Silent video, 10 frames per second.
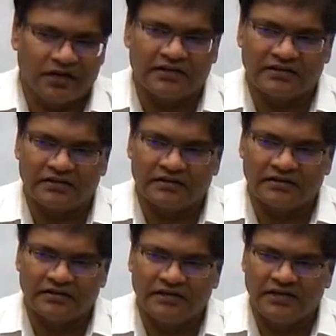gold,
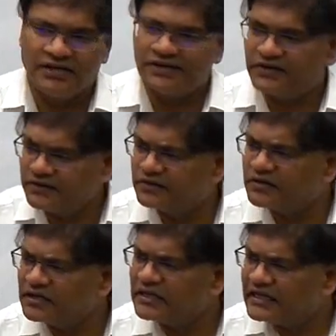
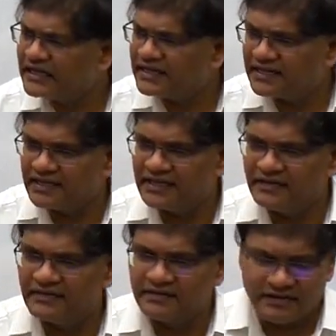to
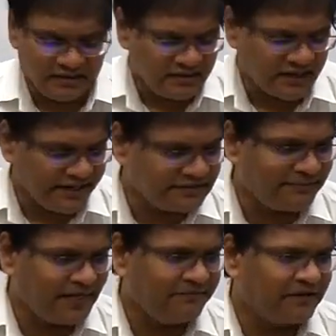
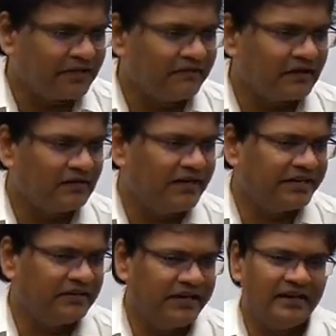raise money for your
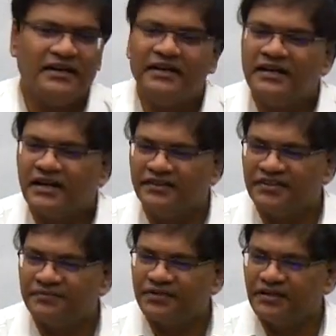day-to-day
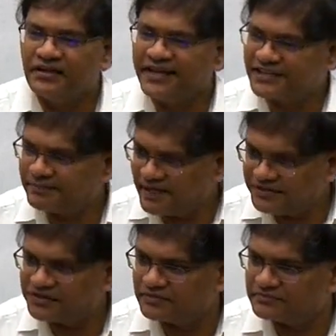consumption
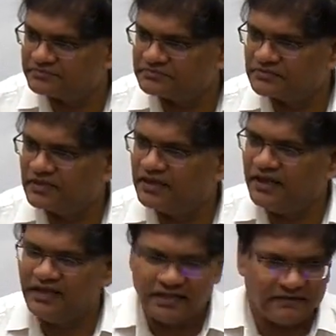expenditure,
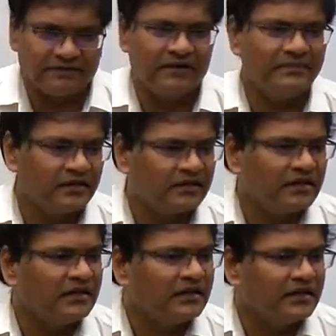either from
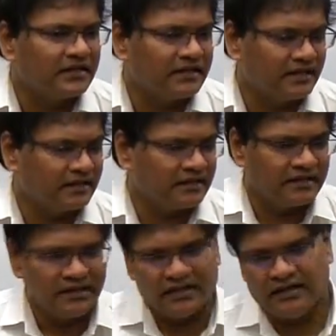the